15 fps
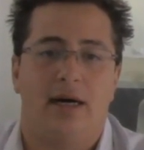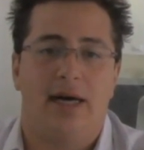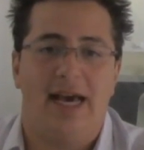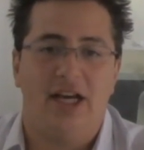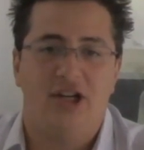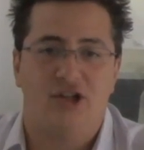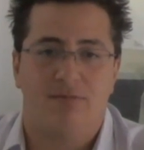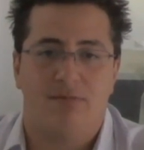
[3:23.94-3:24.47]

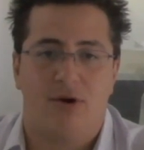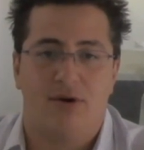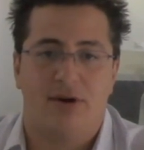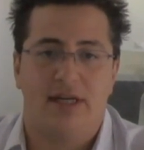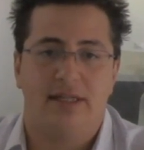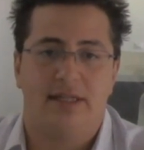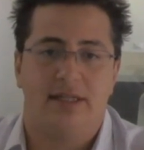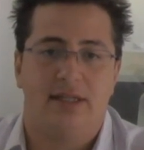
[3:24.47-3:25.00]
Asian
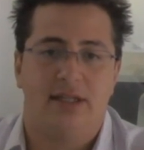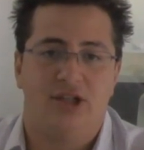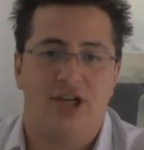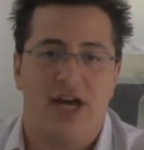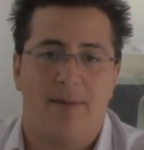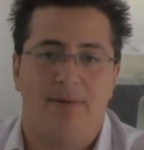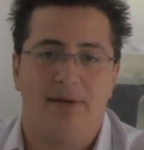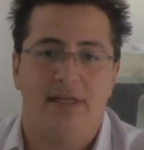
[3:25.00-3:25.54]
markets. The
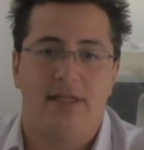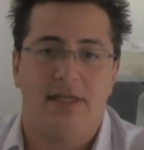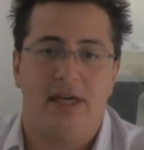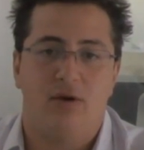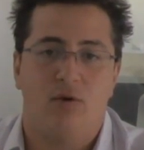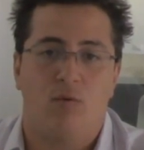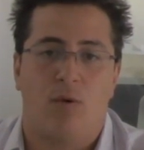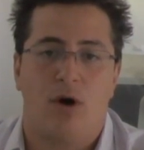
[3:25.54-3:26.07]
Japanese
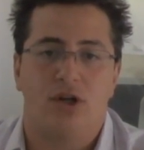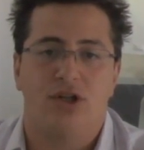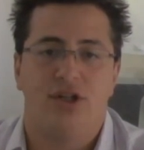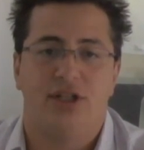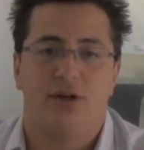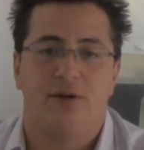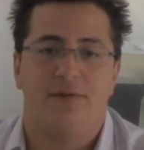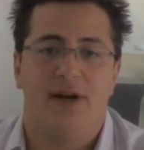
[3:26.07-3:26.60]
Eco-Watch
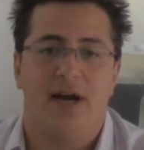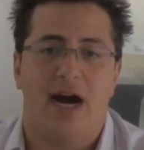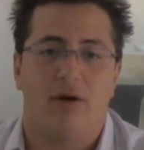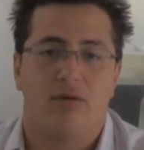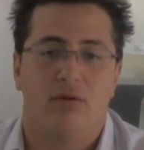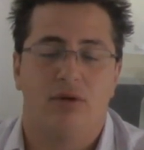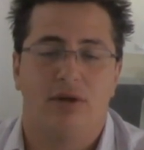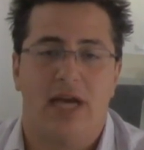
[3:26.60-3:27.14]
survey
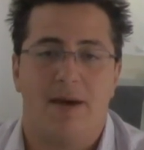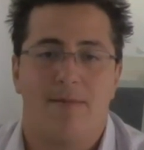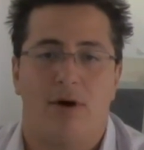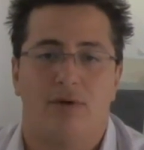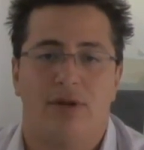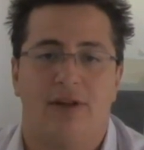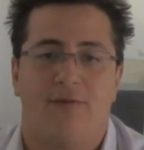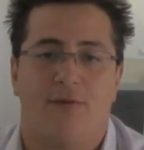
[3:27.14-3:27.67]
outlook came
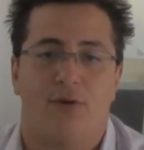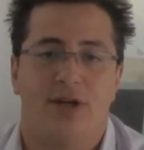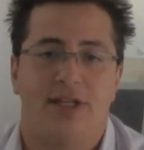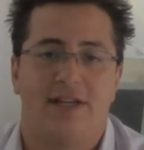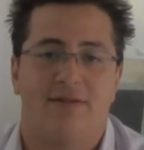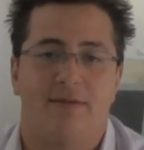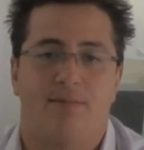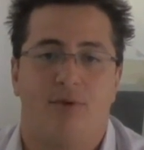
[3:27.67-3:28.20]
out at
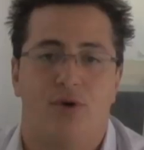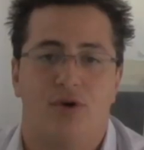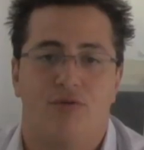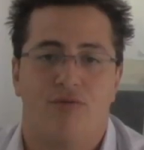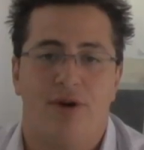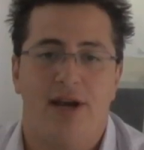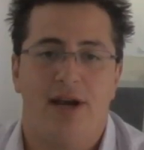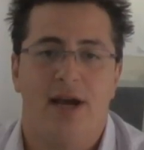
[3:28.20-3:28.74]

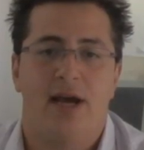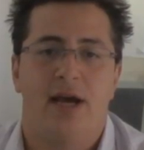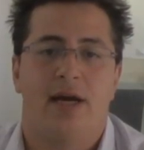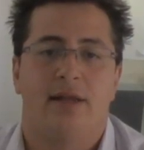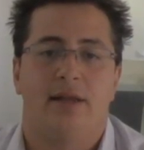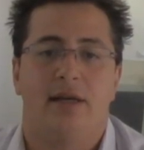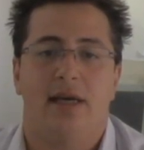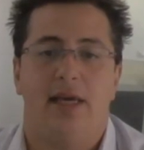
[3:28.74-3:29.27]
47.3.
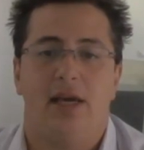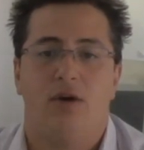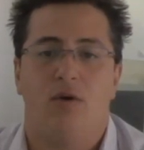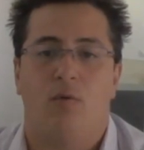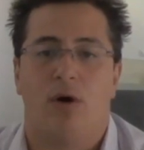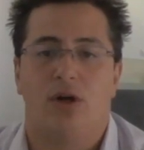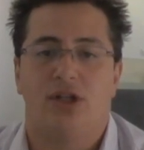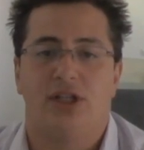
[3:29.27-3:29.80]
The
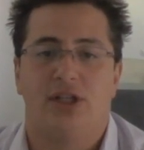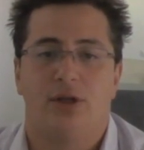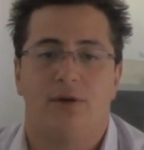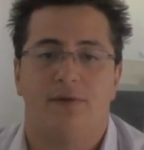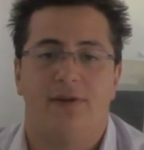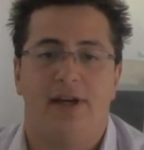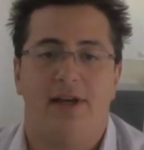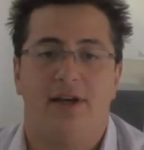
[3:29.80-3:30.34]
Eco-Watch
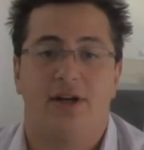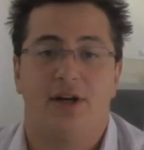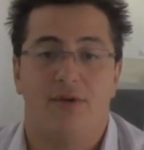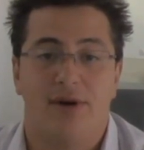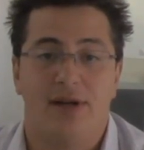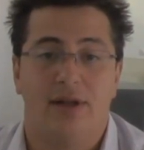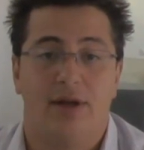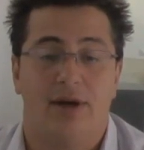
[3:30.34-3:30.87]
survey
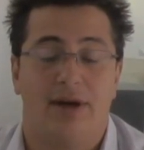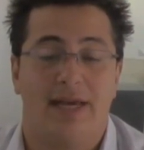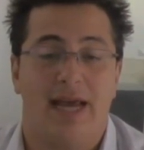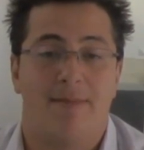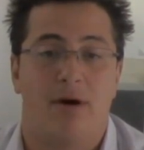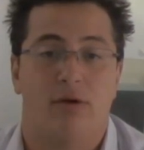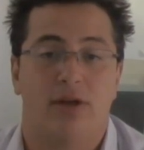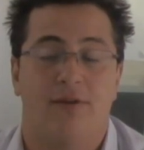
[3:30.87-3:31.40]
current
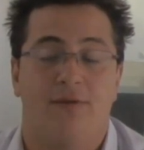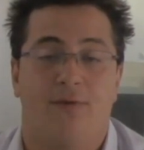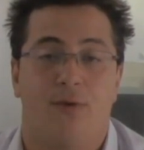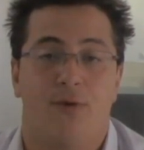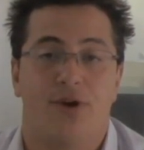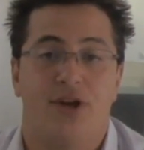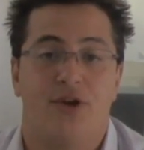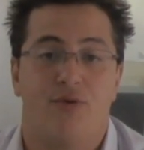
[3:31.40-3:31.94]
came out at
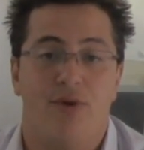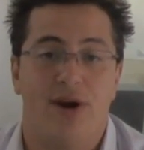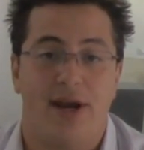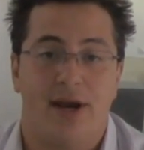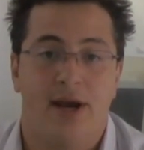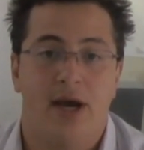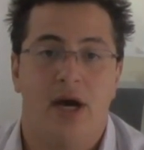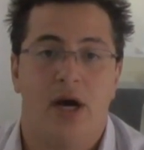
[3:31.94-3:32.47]

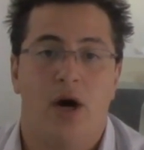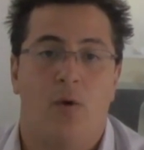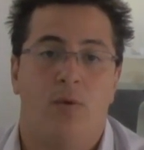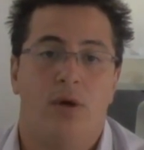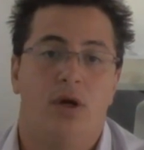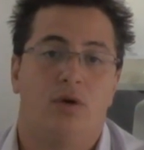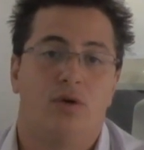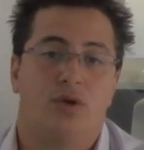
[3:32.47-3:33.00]
43.
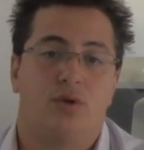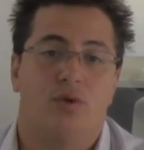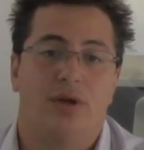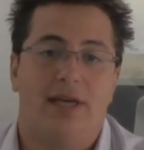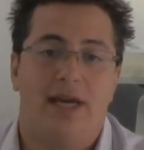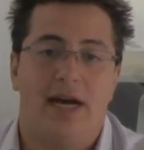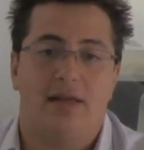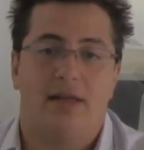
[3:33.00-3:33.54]
We also
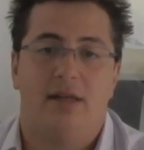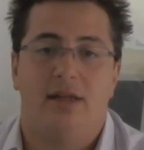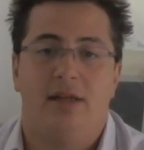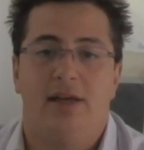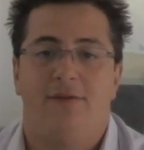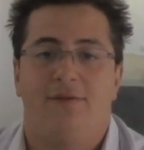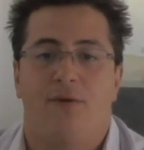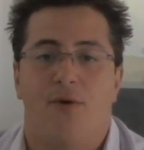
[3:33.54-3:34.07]
had
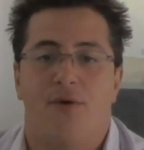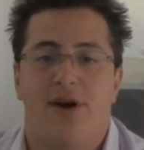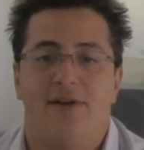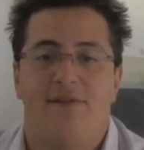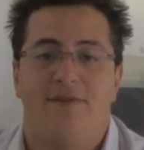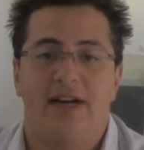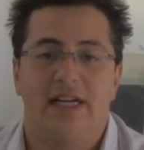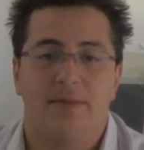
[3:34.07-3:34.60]
the foreign
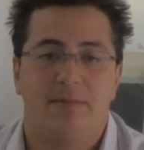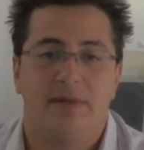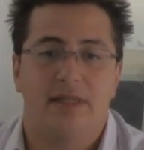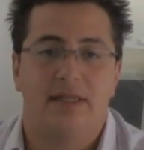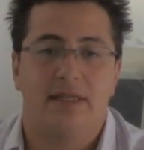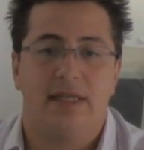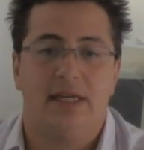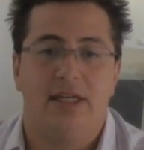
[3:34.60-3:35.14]

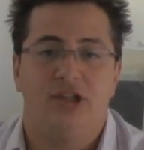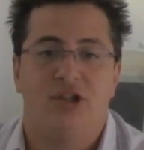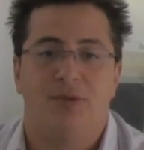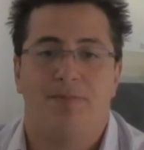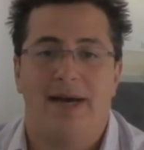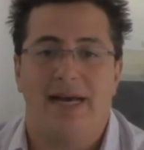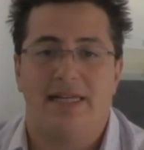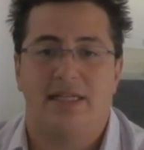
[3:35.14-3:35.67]
investments in
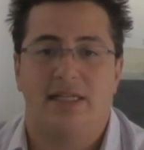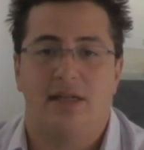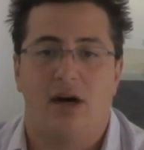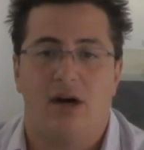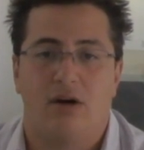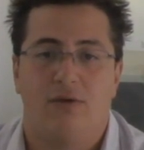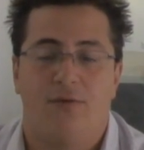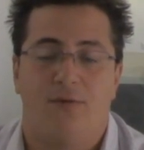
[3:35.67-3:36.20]
Japan
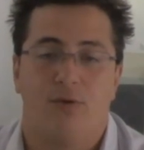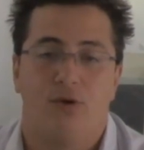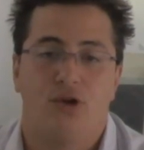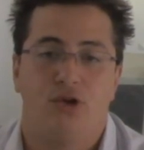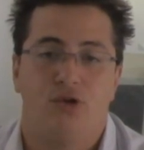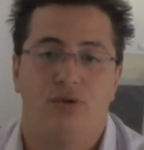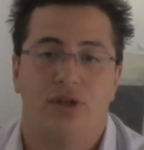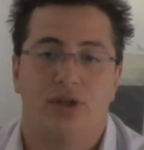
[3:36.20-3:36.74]
stock for
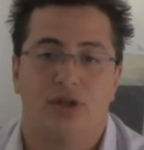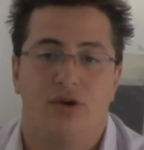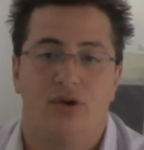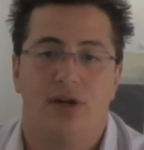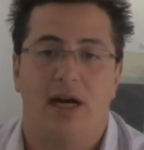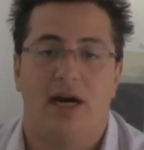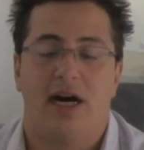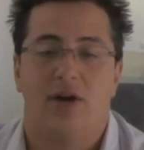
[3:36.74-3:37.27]
June the
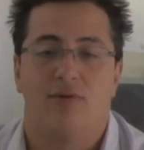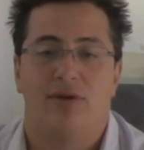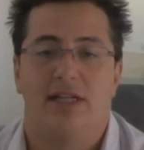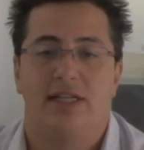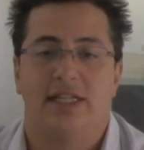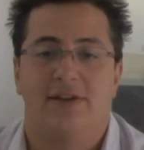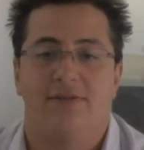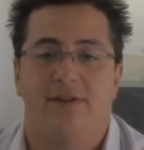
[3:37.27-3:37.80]
3rd,
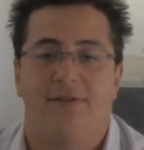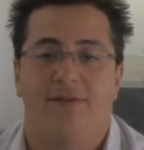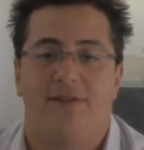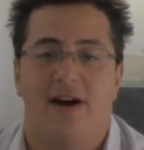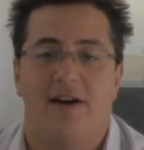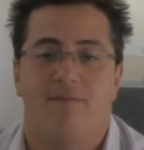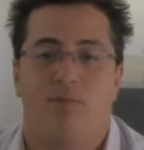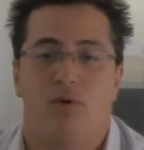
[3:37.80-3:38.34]

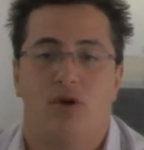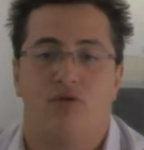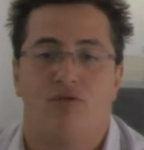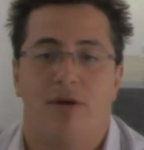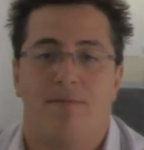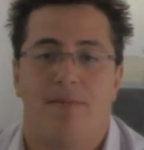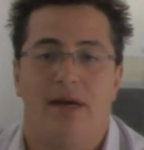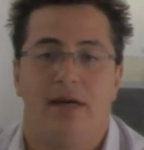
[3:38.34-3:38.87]

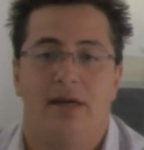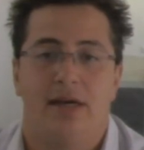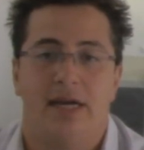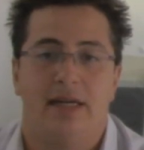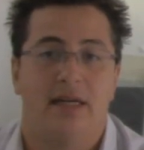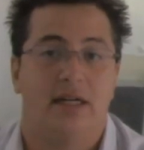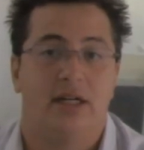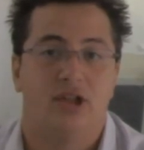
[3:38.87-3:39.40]
175.3 billion
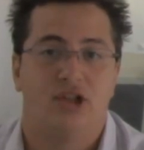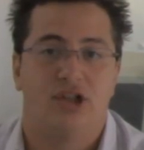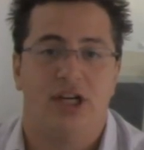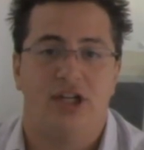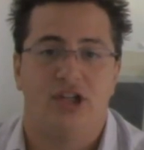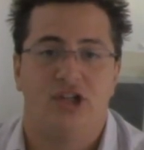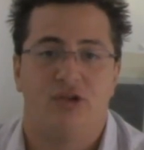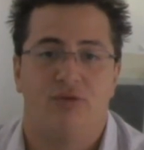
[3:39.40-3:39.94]
yen,
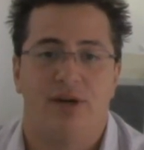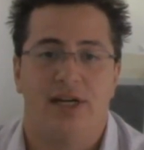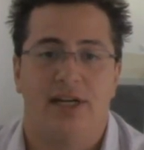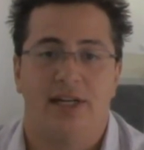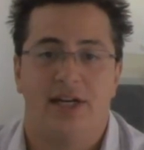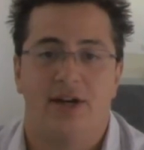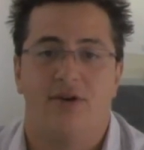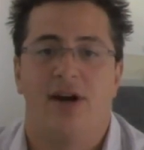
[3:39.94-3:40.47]
unchanged
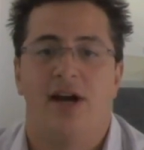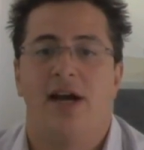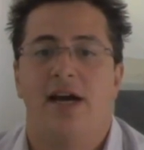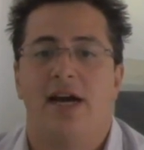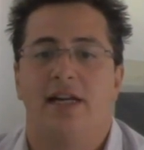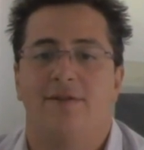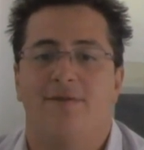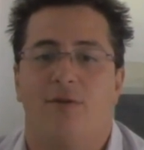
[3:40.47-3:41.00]
reading there.
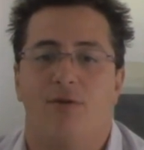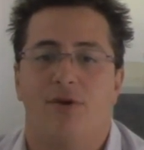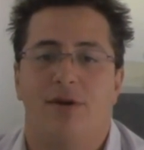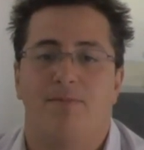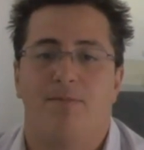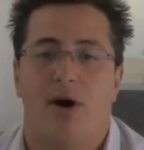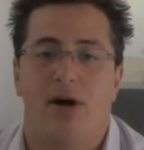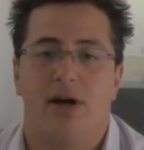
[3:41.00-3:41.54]
And the
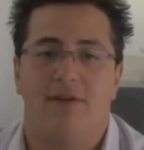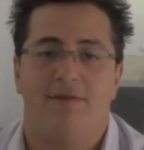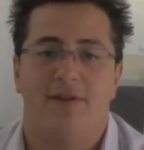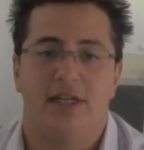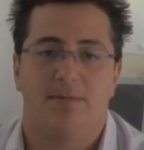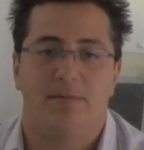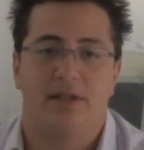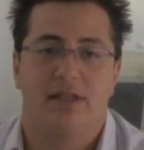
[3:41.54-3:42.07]
foreign bond
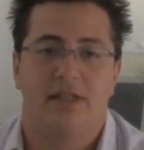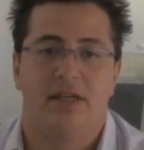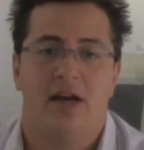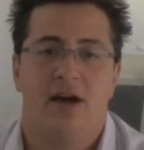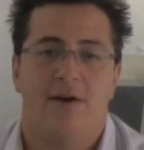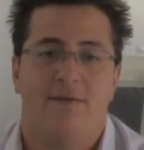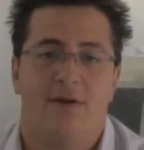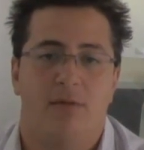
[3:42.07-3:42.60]
investments
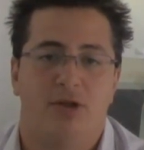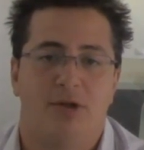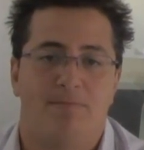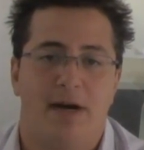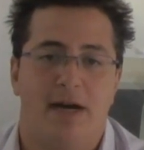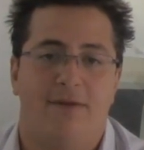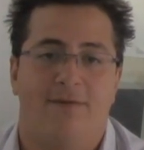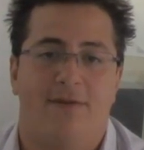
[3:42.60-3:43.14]
from
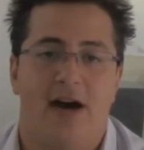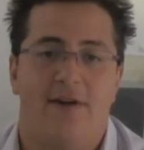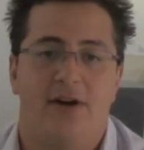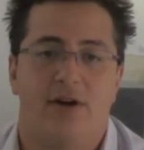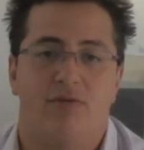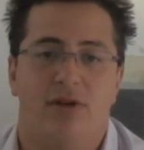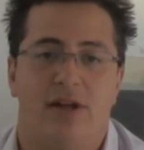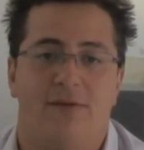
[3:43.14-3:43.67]
Japan,
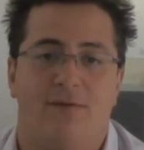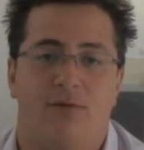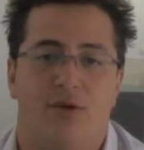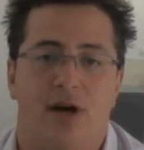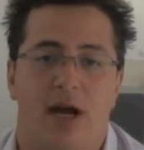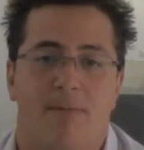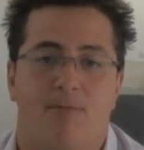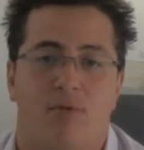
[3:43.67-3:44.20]

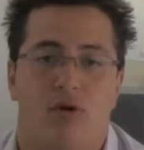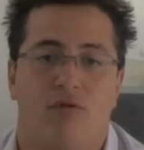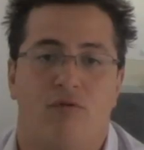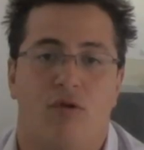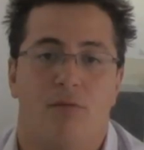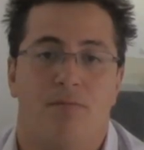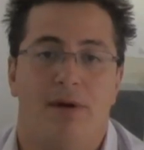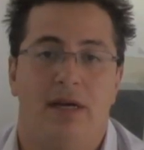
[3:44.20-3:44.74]

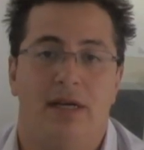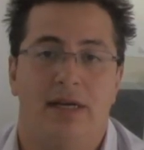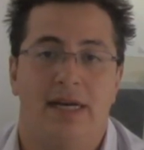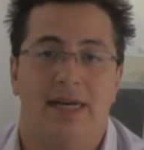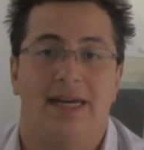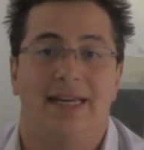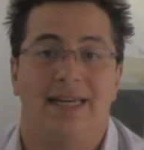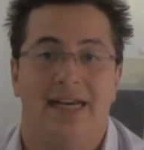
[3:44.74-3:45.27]
549.4 billion
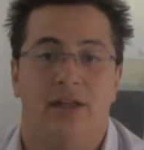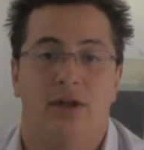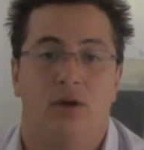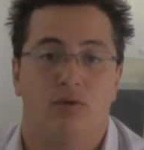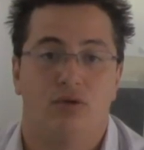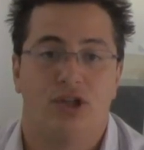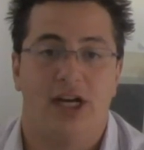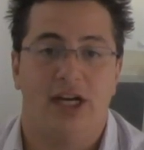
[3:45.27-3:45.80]
yen, again
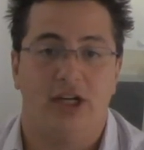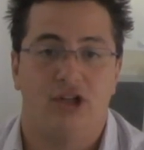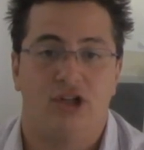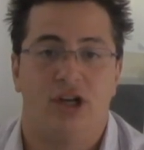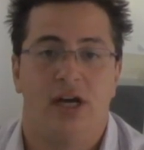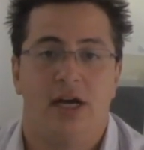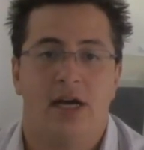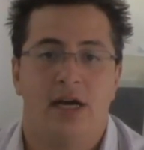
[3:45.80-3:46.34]
no
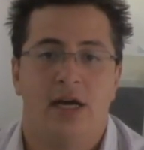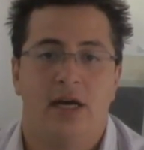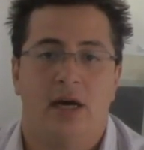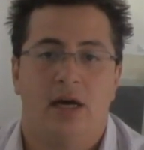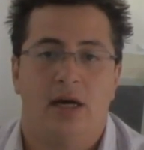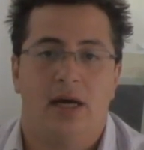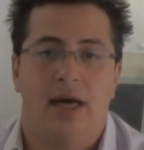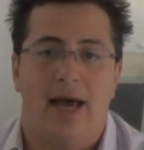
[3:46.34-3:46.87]
change.
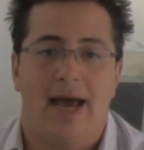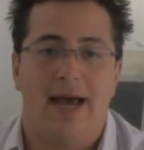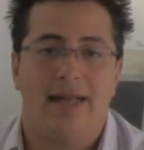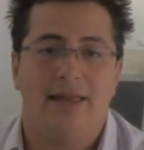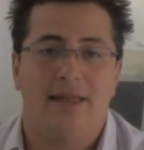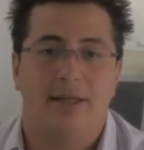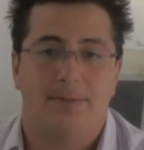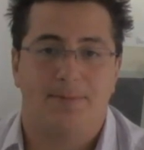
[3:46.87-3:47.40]

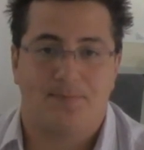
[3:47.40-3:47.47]
And